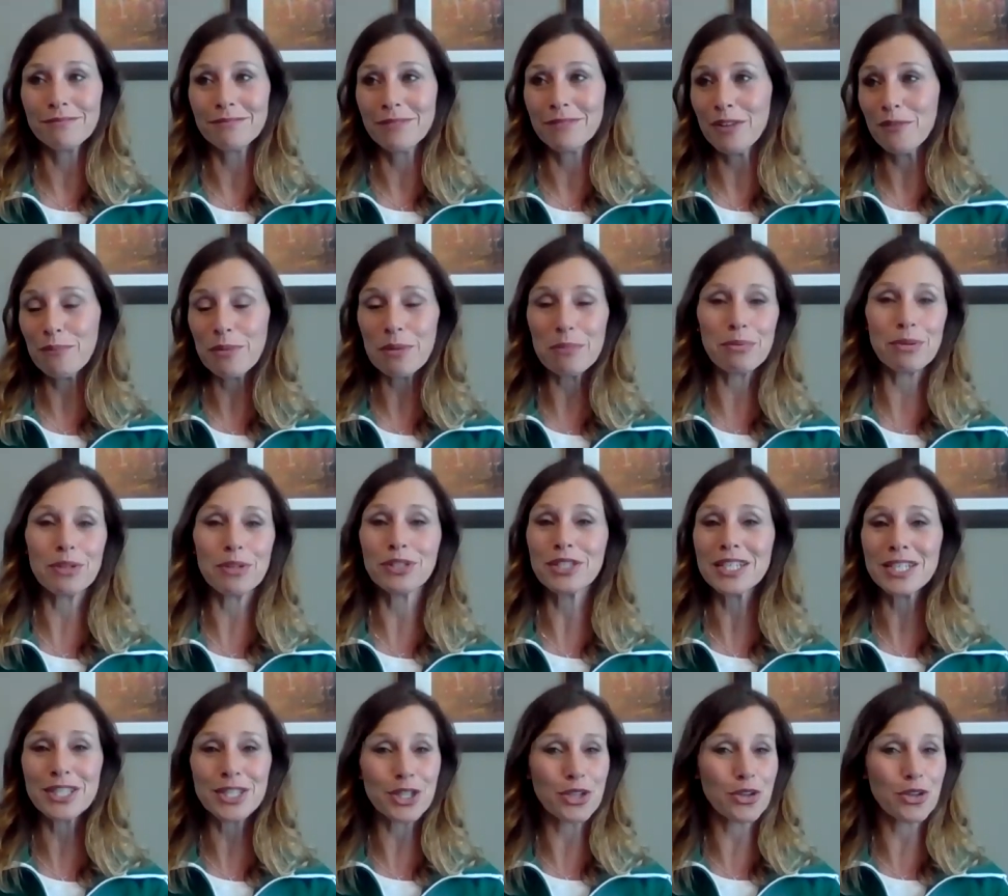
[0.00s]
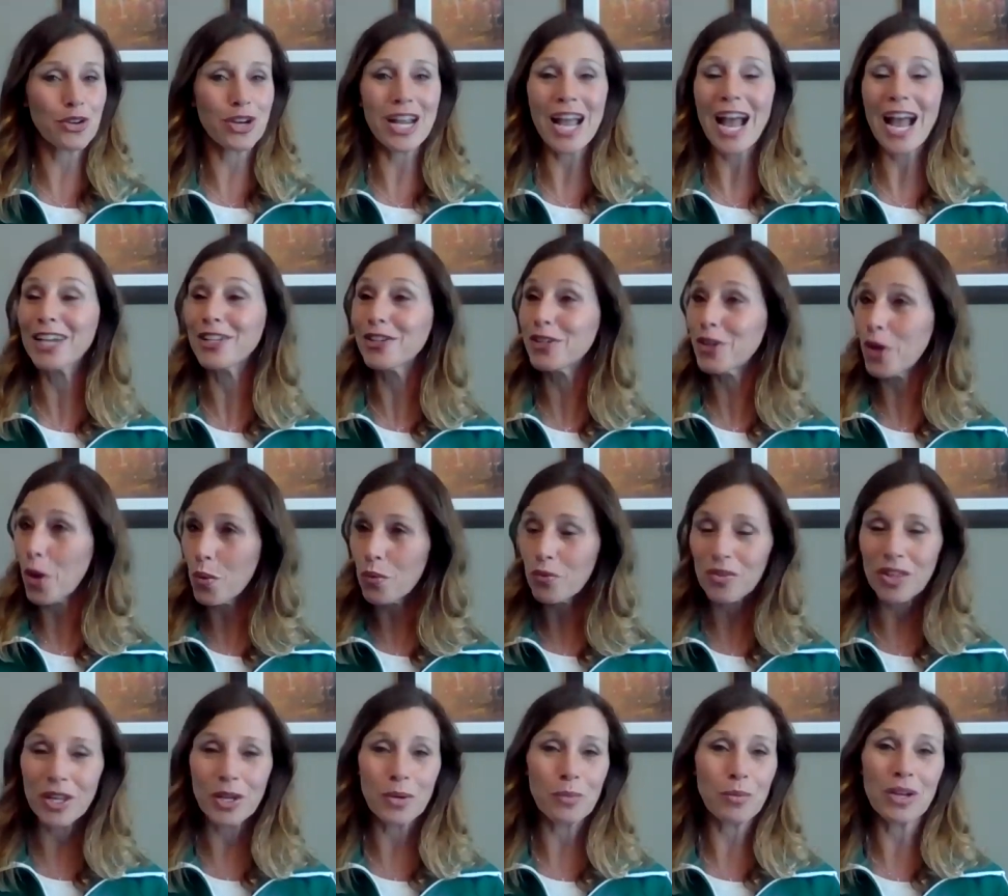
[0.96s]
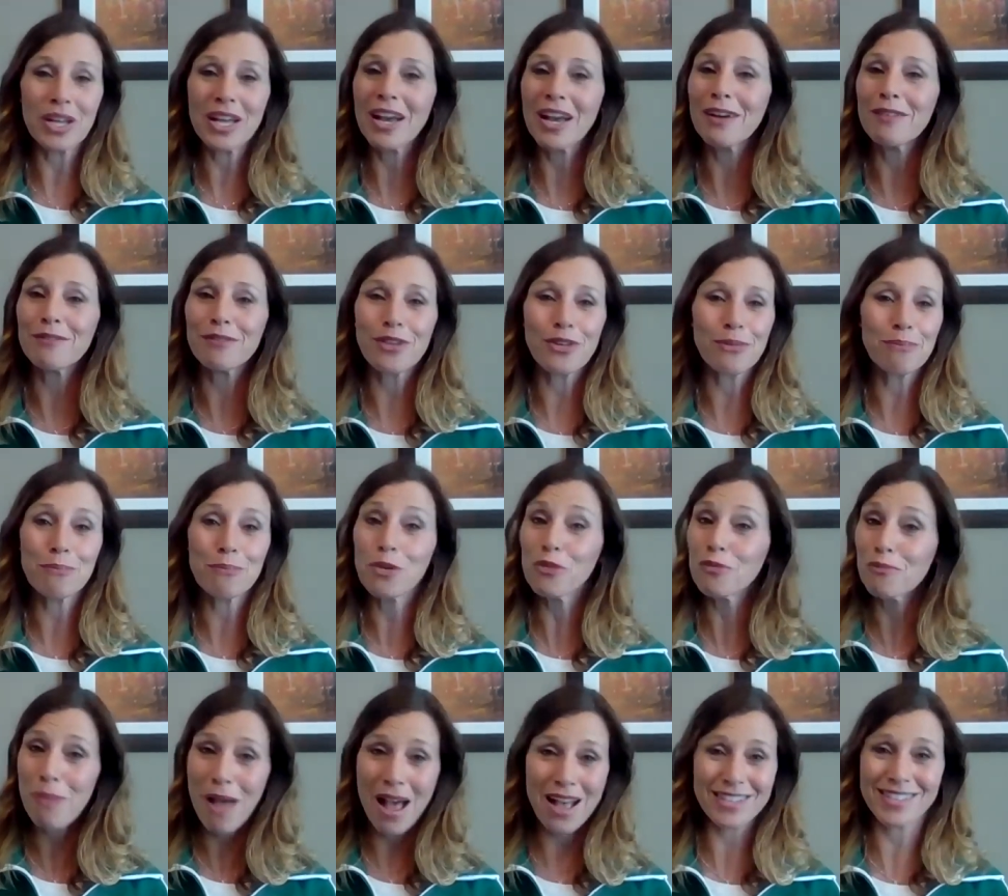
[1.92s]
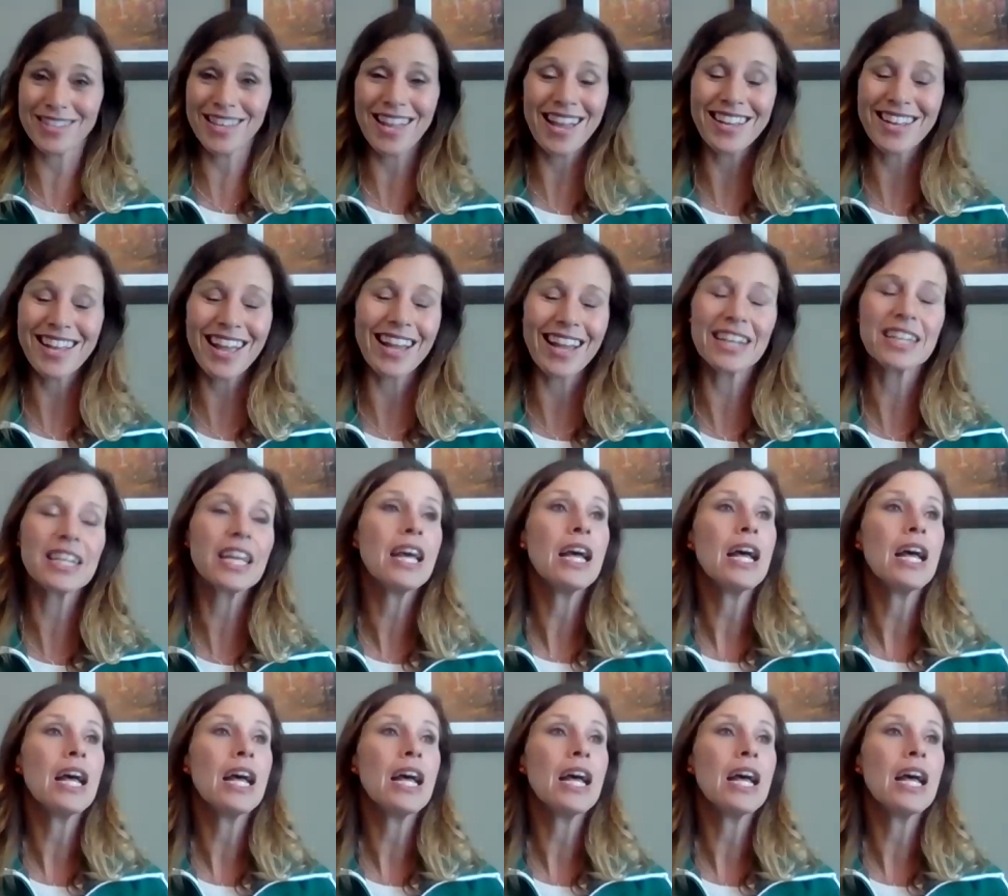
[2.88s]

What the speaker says: if people disagree, I don't think we have moved past that yet.